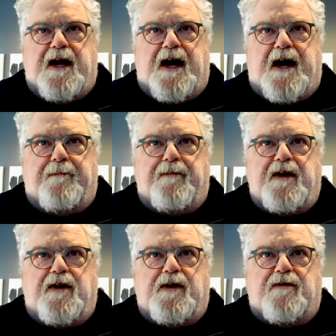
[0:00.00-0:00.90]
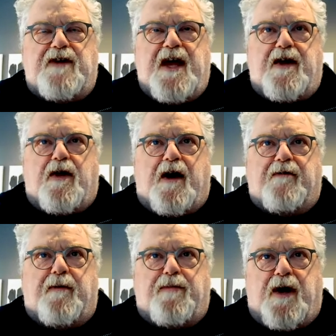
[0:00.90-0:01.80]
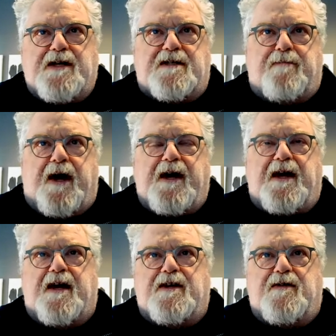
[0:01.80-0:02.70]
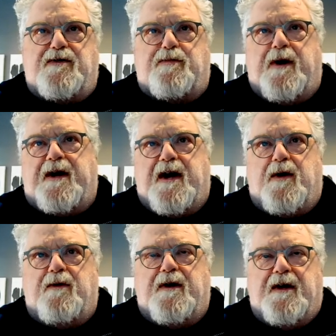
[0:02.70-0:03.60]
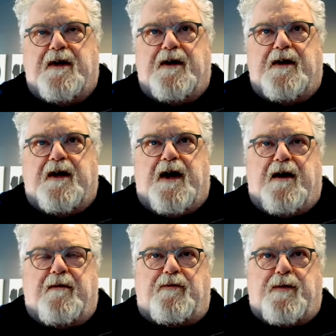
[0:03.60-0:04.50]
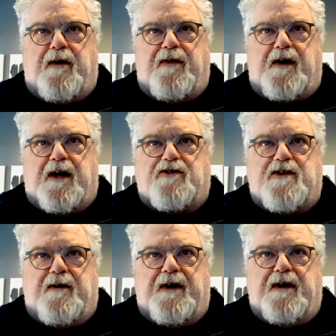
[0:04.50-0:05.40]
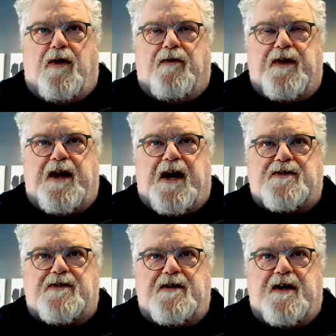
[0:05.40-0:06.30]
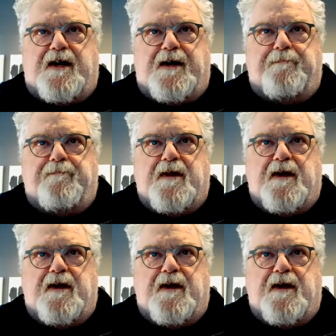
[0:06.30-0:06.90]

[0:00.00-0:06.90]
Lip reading: You know, you've taken off a price spike and you spread it out, spread out the collection of it over the next 20